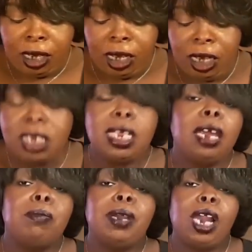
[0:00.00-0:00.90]
He said
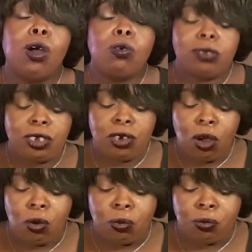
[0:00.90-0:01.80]
the Malones
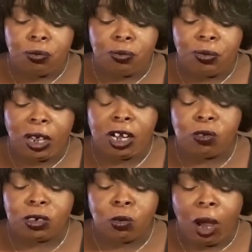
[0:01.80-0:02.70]
know that it
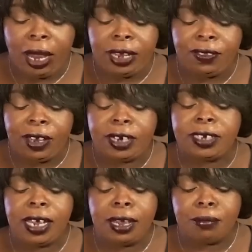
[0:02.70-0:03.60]
was Wyatt that
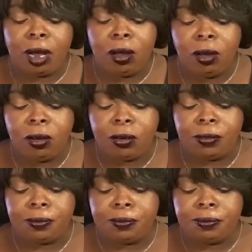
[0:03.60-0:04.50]
attacked my
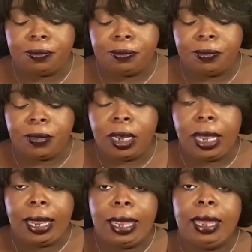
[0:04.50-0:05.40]
uncle.
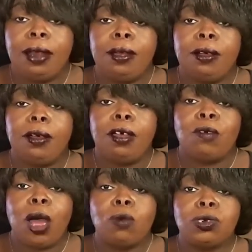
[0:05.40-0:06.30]
And uh,
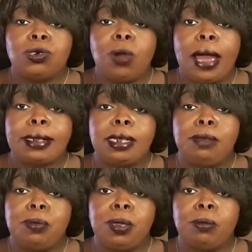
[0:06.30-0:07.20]
if I was you, I'd
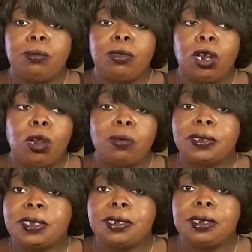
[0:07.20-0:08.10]
keep him close
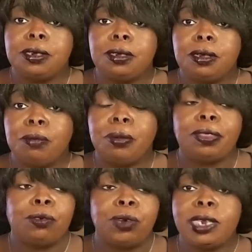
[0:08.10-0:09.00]
to you. But
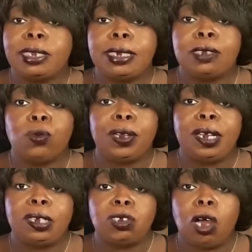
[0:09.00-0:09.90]
the rest of this we
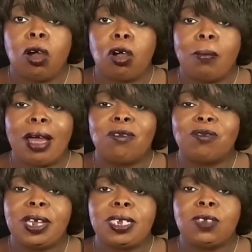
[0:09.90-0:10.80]
need to talk about
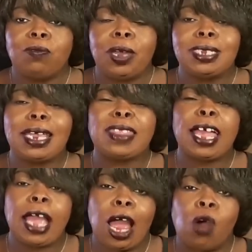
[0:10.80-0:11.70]
face to face. I
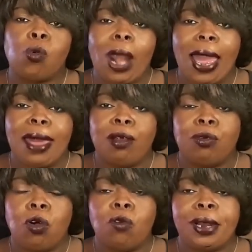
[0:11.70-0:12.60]
think I'll ride
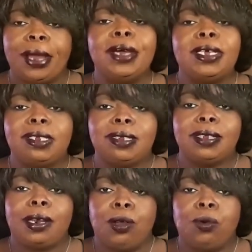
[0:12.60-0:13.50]
on over there since
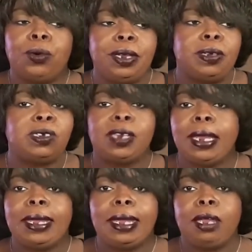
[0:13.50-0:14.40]
I know where you
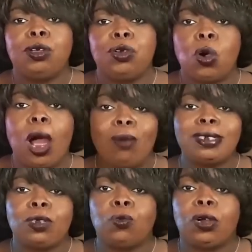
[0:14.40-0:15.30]
stay at. You know, I was
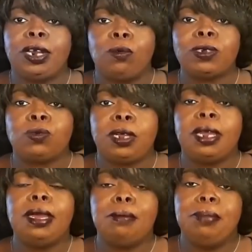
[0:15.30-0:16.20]
the one that was with
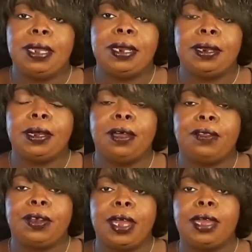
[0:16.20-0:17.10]
Benny the
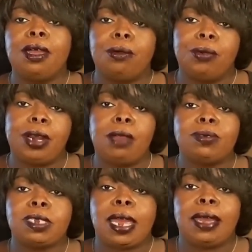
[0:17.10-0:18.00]
other day when they
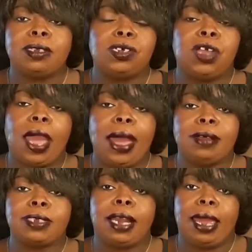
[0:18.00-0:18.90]
was down to your
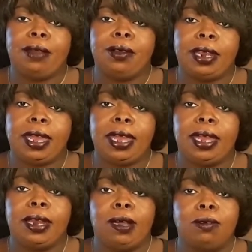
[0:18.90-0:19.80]
house clowning and
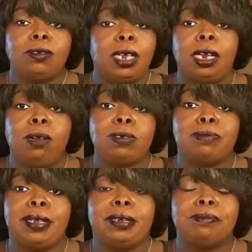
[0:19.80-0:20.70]
carrying on. Yeah, that was
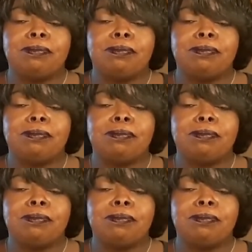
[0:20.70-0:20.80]
me.